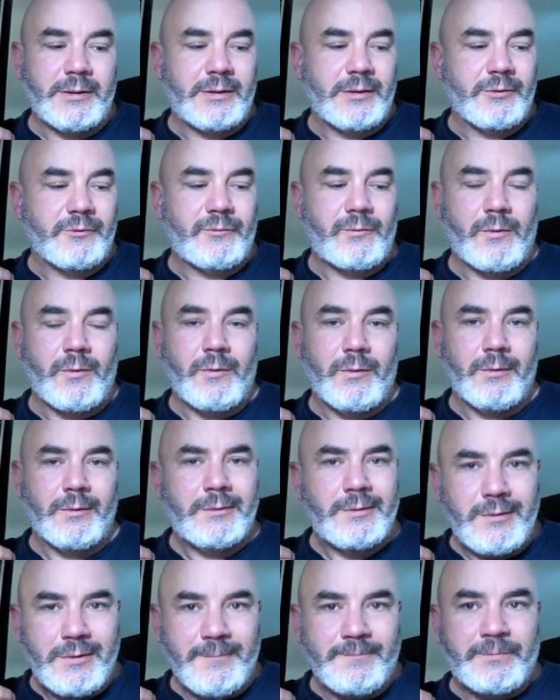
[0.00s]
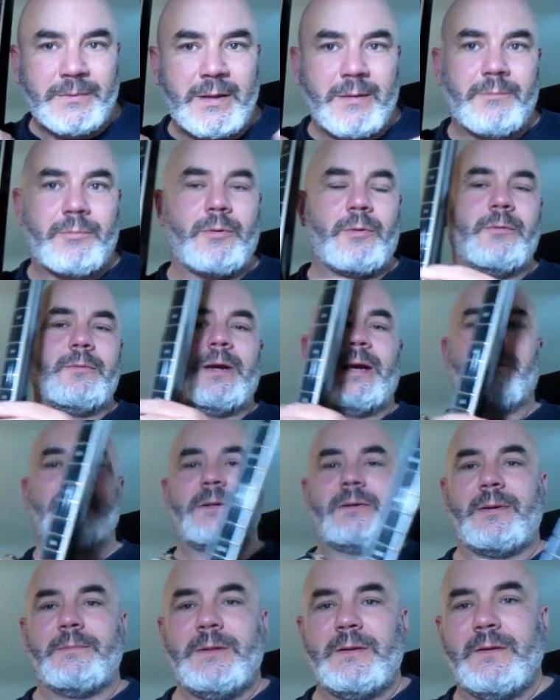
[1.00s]
control program.
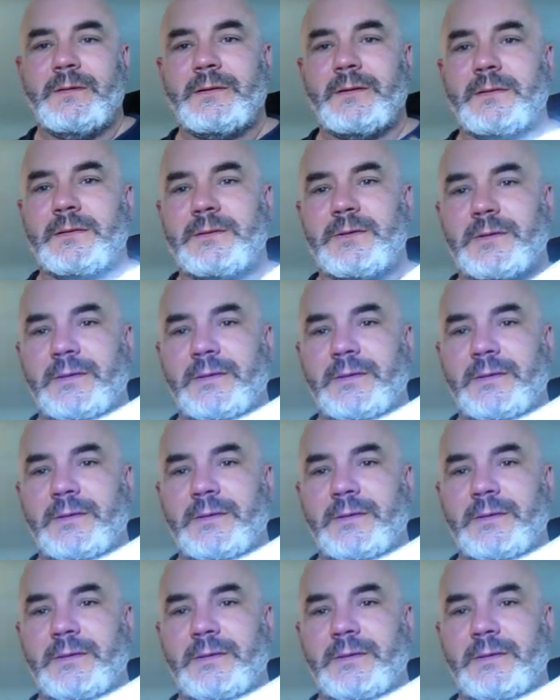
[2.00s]
So I mean, this is just